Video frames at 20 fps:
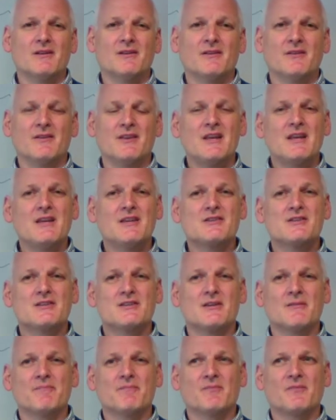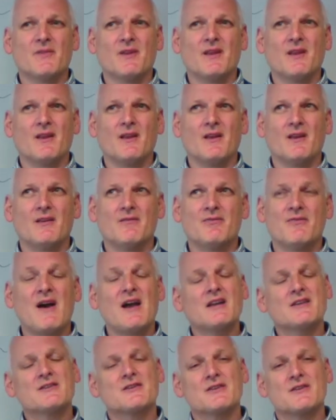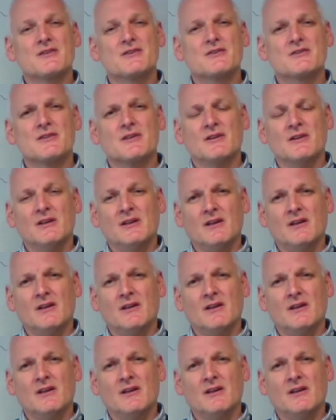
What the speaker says: these factors